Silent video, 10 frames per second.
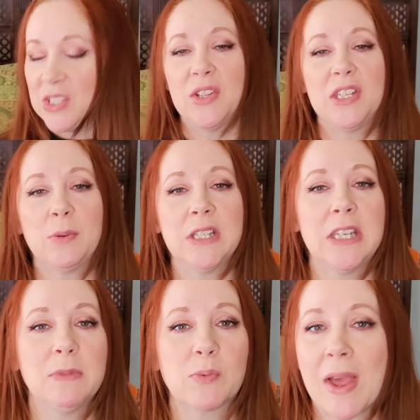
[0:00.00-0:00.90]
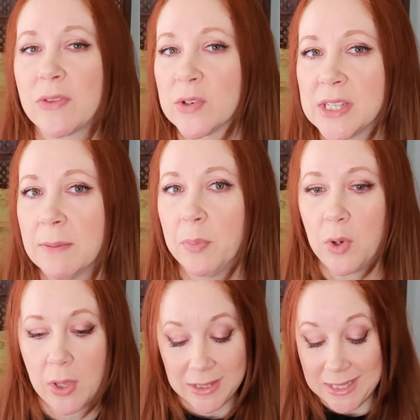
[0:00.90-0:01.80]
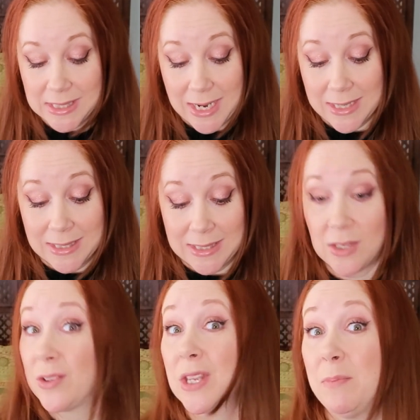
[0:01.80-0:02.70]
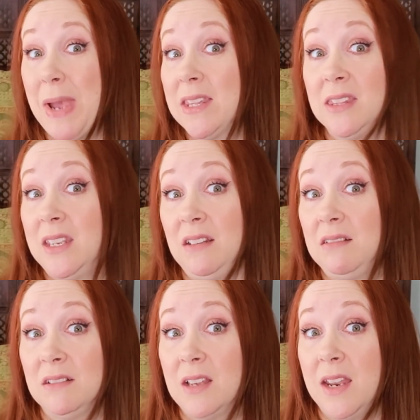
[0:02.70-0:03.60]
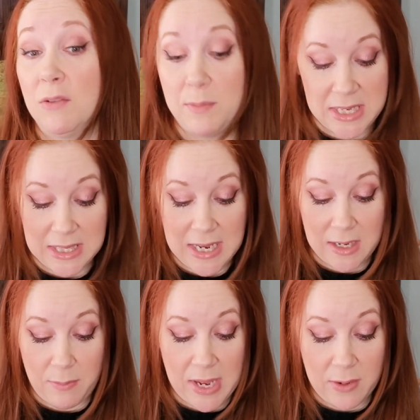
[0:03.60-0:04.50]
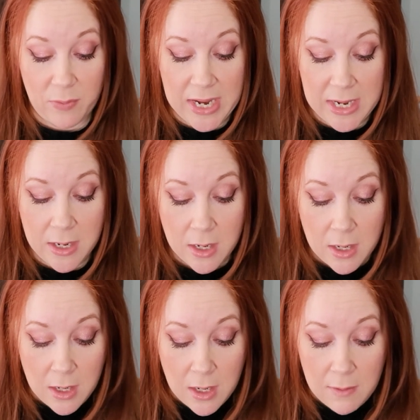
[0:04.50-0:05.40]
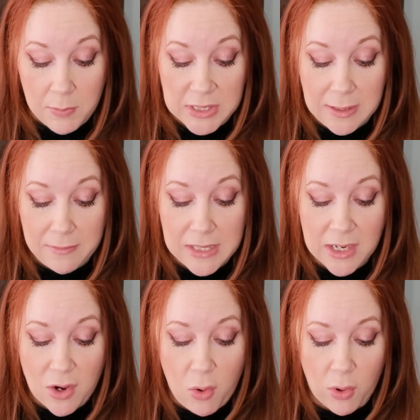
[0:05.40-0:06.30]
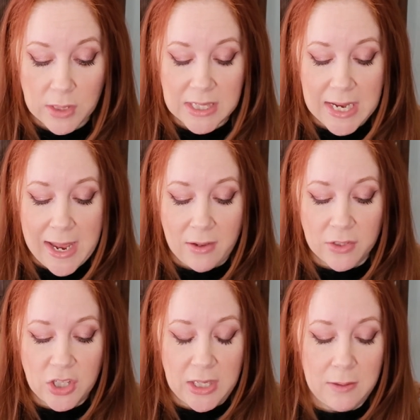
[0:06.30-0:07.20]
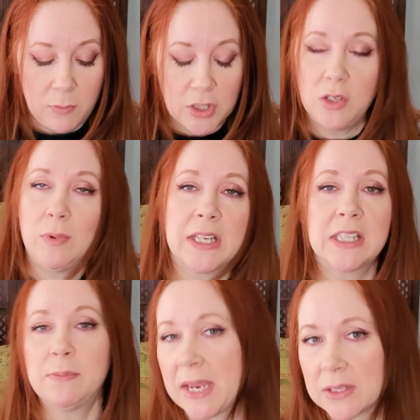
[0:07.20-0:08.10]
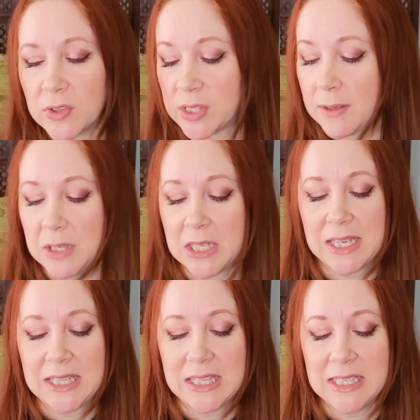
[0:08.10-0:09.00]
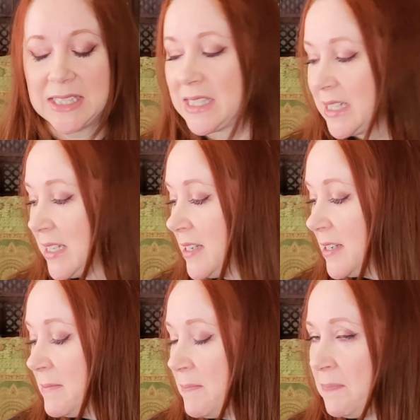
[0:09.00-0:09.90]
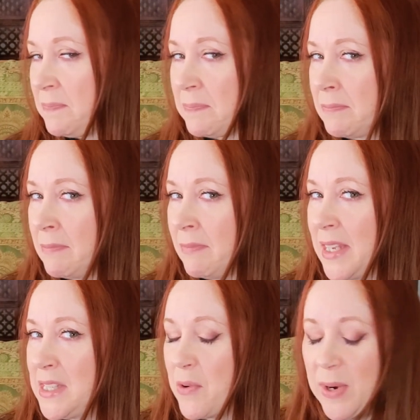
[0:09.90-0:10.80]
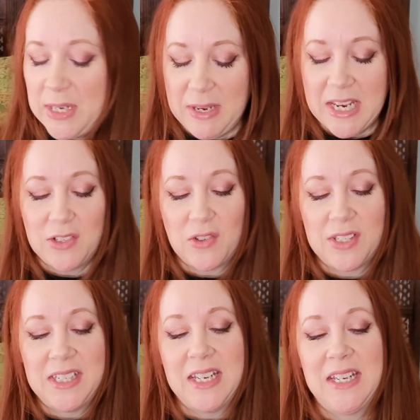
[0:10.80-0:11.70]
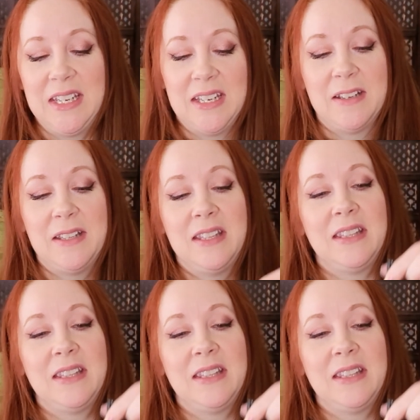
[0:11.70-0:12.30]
So this one seems rather simple, and that's not necessarily a bad thing. I don't mean that in a bad way. But some of the accords, like algae, which you would expect for something like this, is going to be interesting.